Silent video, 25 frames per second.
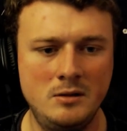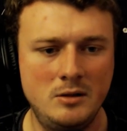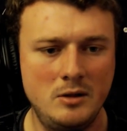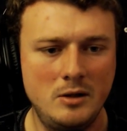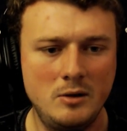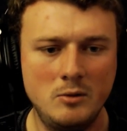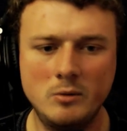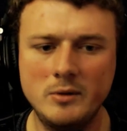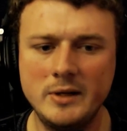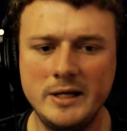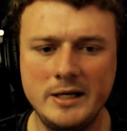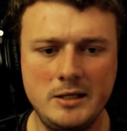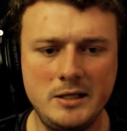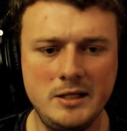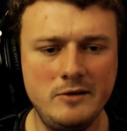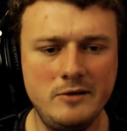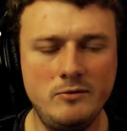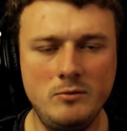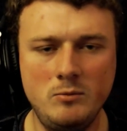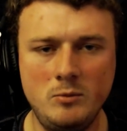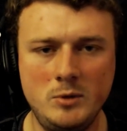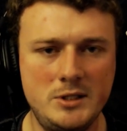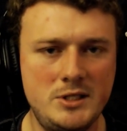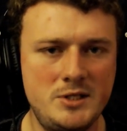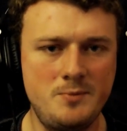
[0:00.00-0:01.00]
Like, even
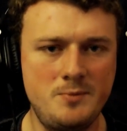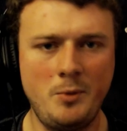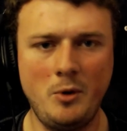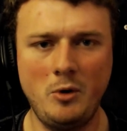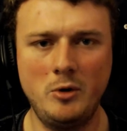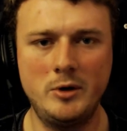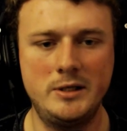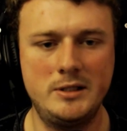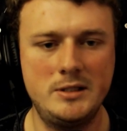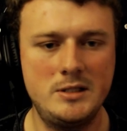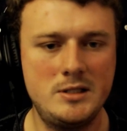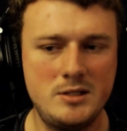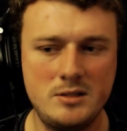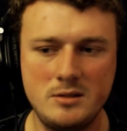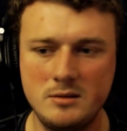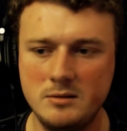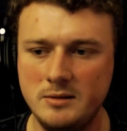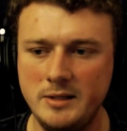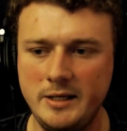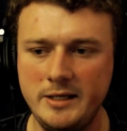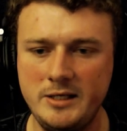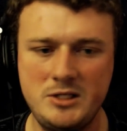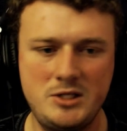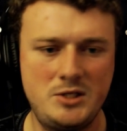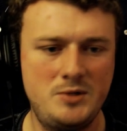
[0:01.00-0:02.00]
with sports.
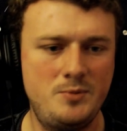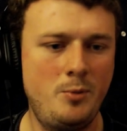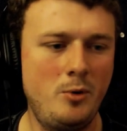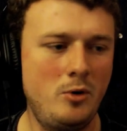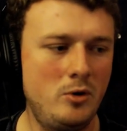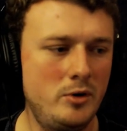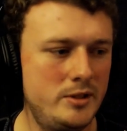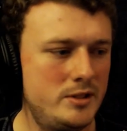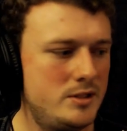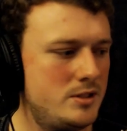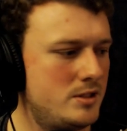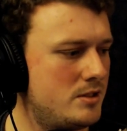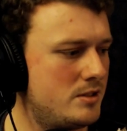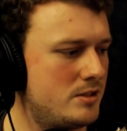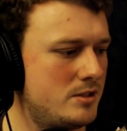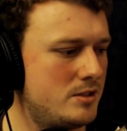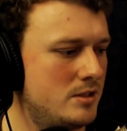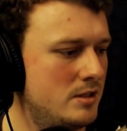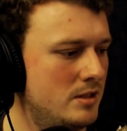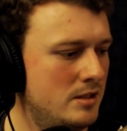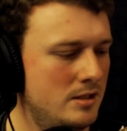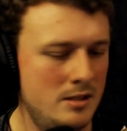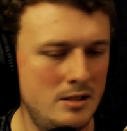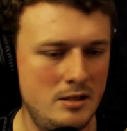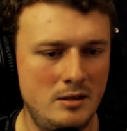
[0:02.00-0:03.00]
Like, sports,
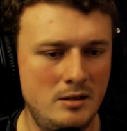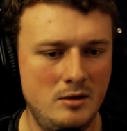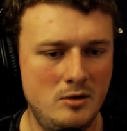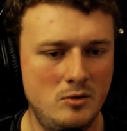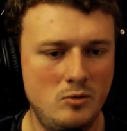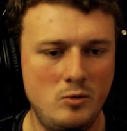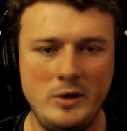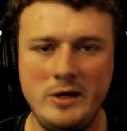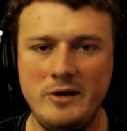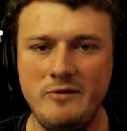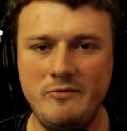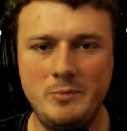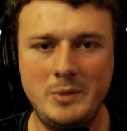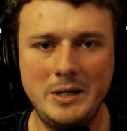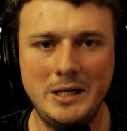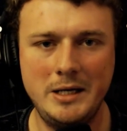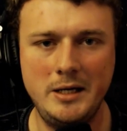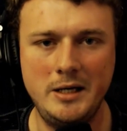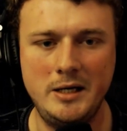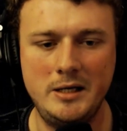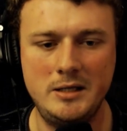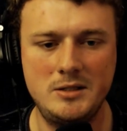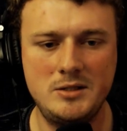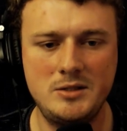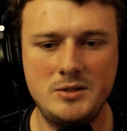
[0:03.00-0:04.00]
we have
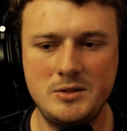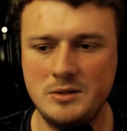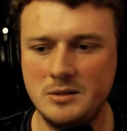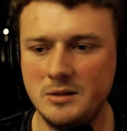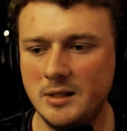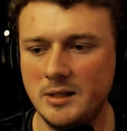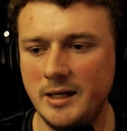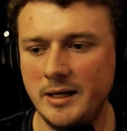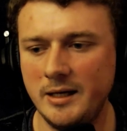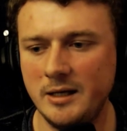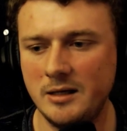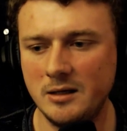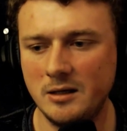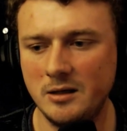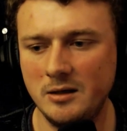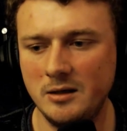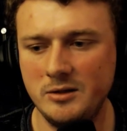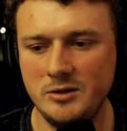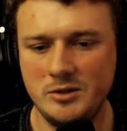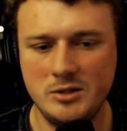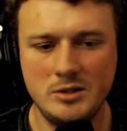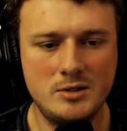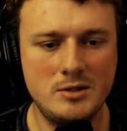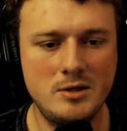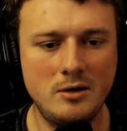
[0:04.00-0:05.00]
bias. Like,
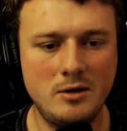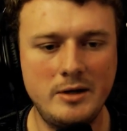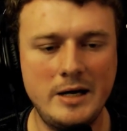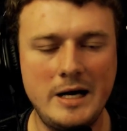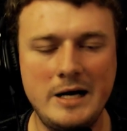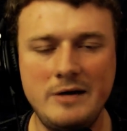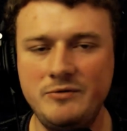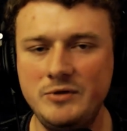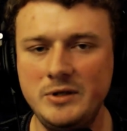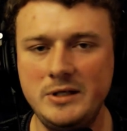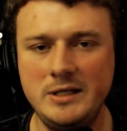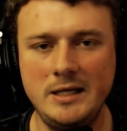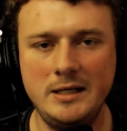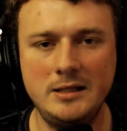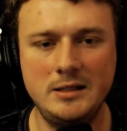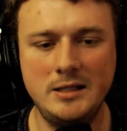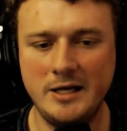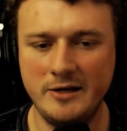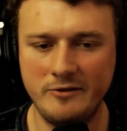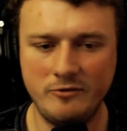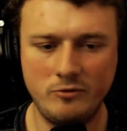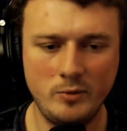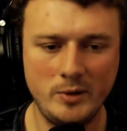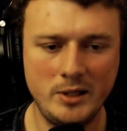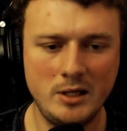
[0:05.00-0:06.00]
just our everyday
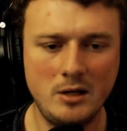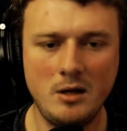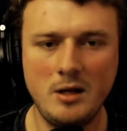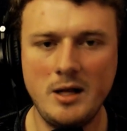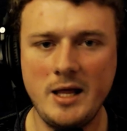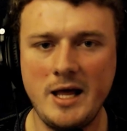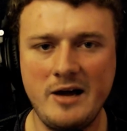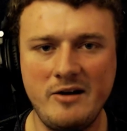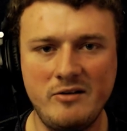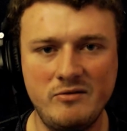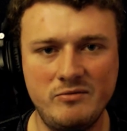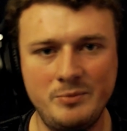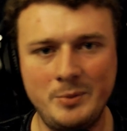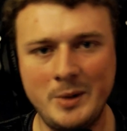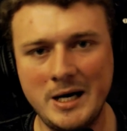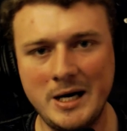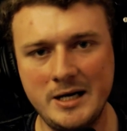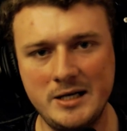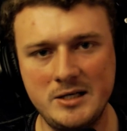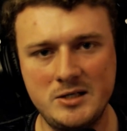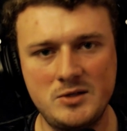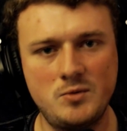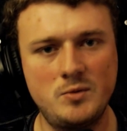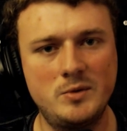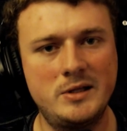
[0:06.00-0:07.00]
life. We all have
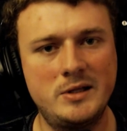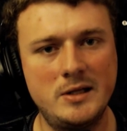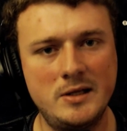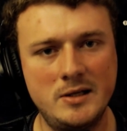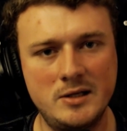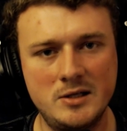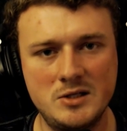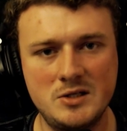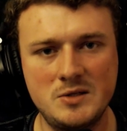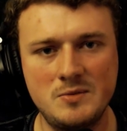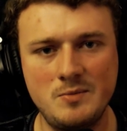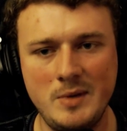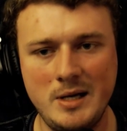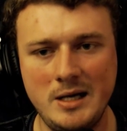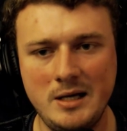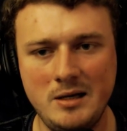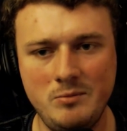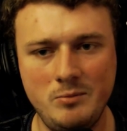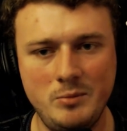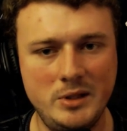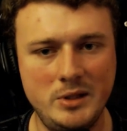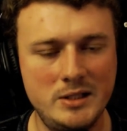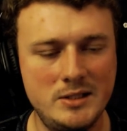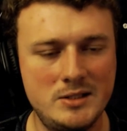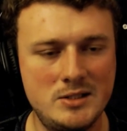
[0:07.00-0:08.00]
bias within us, man.
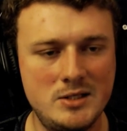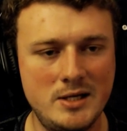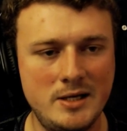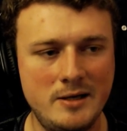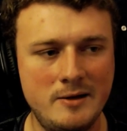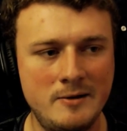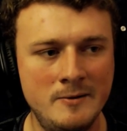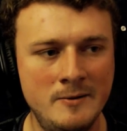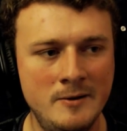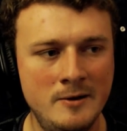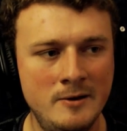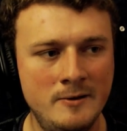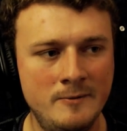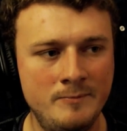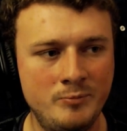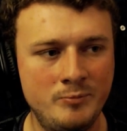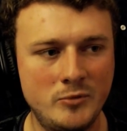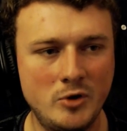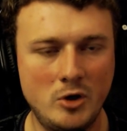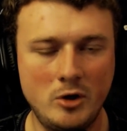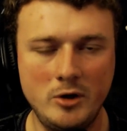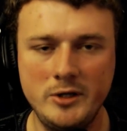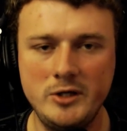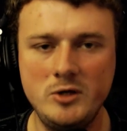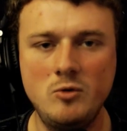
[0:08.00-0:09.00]
But it's like,
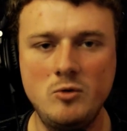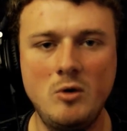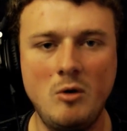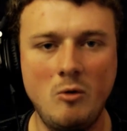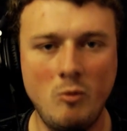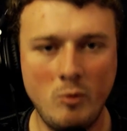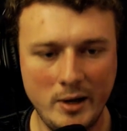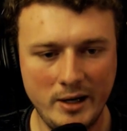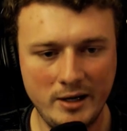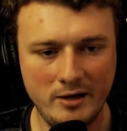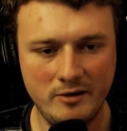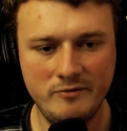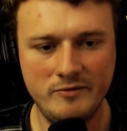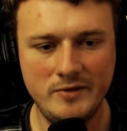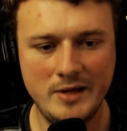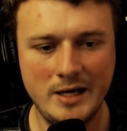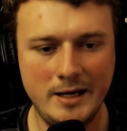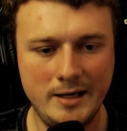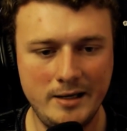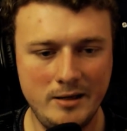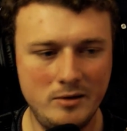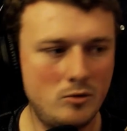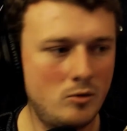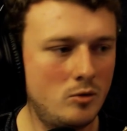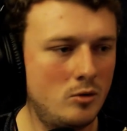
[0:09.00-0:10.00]
are you aware of
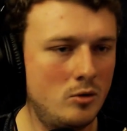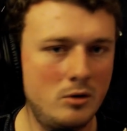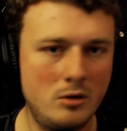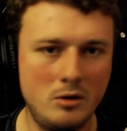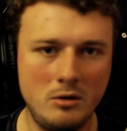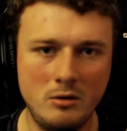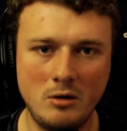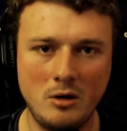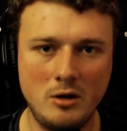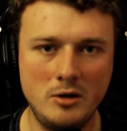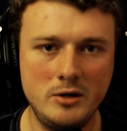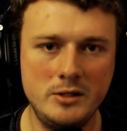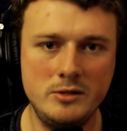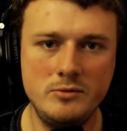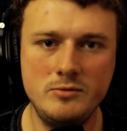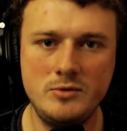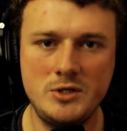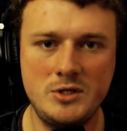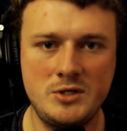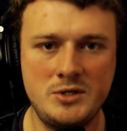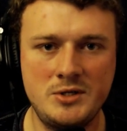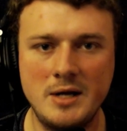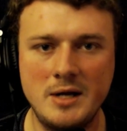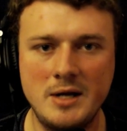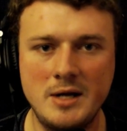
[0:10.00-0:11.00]
that? Or are you
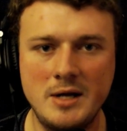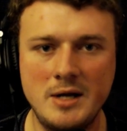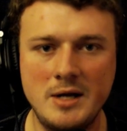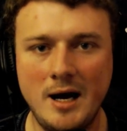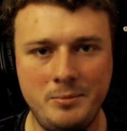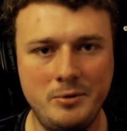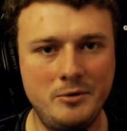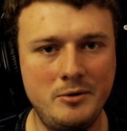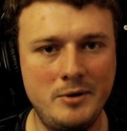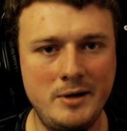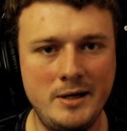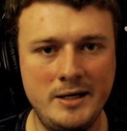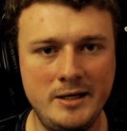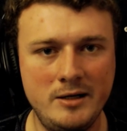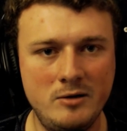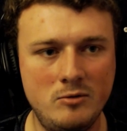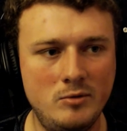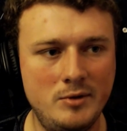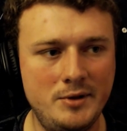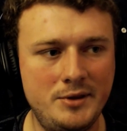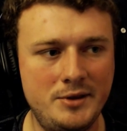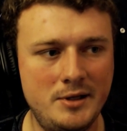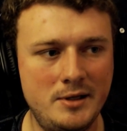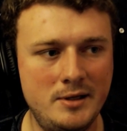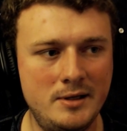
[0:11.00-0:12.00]
just operating
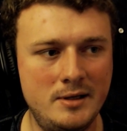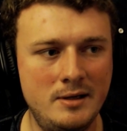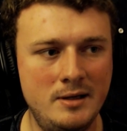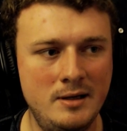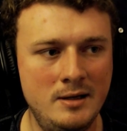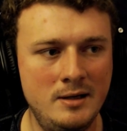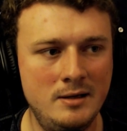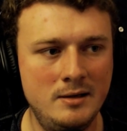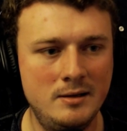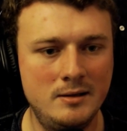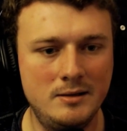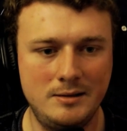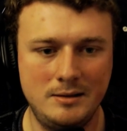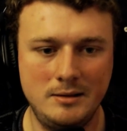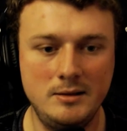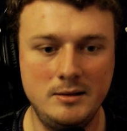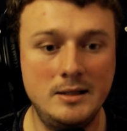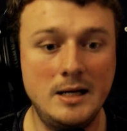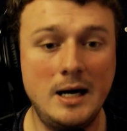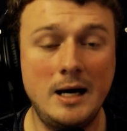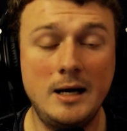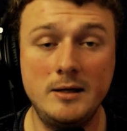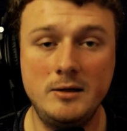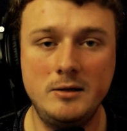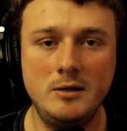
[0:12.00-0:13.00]
with it,
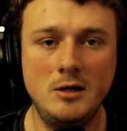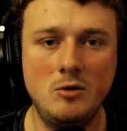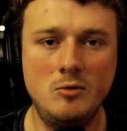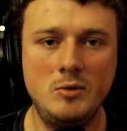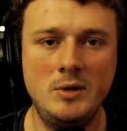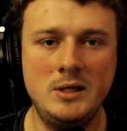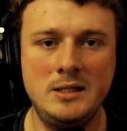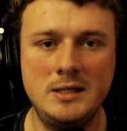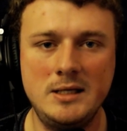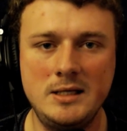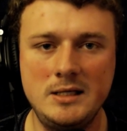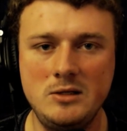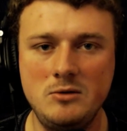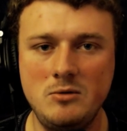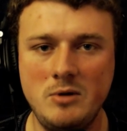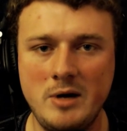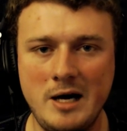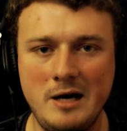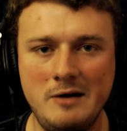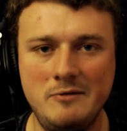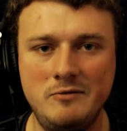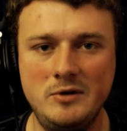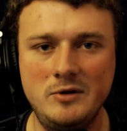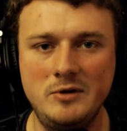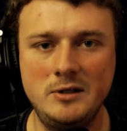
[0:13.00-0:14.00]
not knowing that you
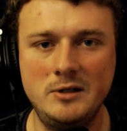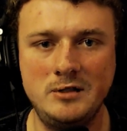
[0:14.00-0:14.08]
have it?